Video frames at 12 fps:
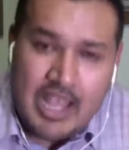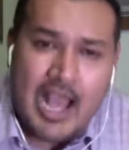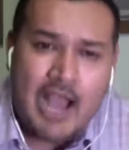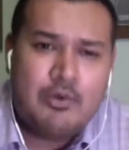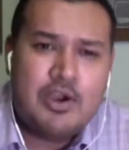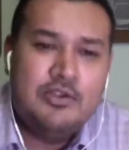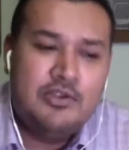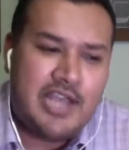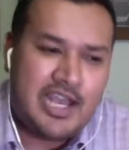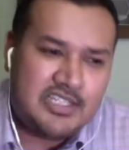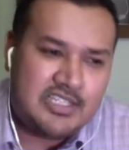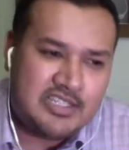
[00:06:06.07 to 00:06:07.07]
How are you
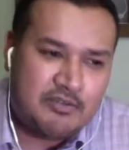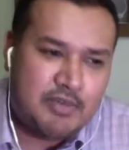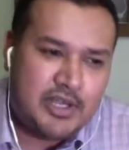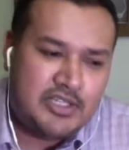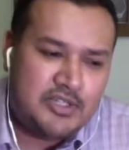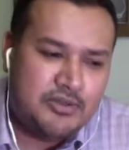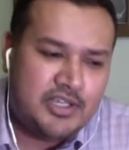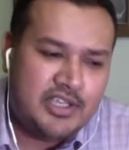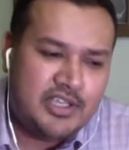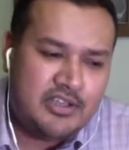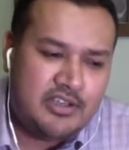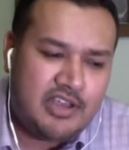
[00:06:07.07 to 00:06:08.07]
guys? Is everybody tuned
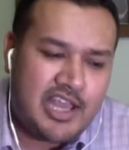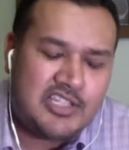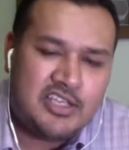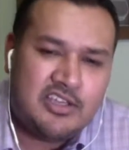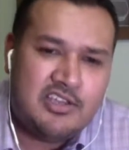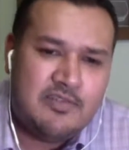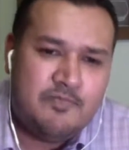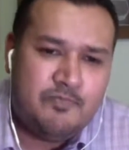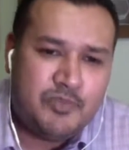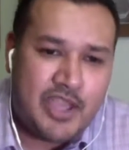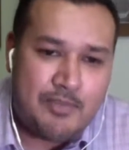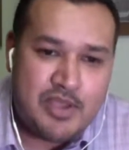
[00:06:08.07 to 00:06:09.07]
in? You guys good?
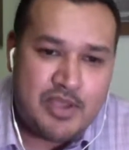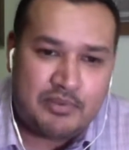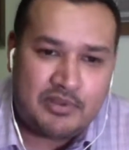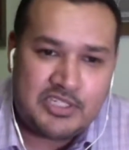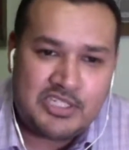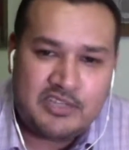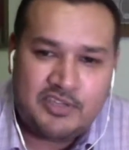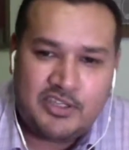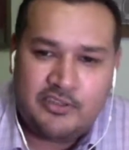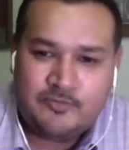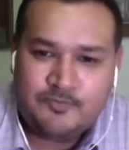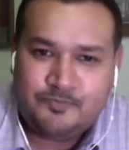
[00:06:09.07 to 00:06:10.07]
Got me up on the
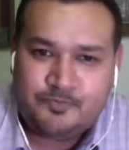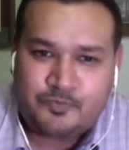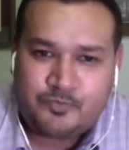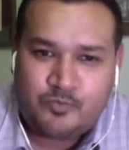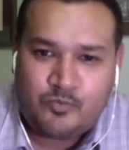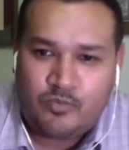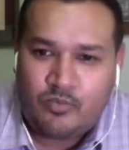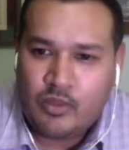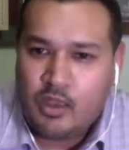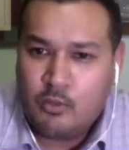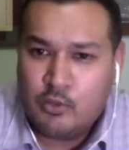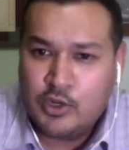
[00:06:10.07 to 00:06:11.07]
TV?
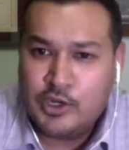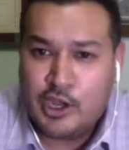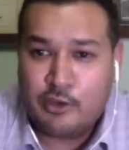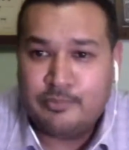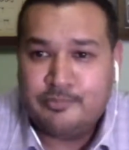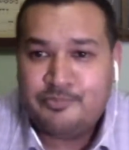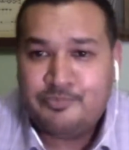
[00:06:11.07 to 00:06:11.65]
I wanna know.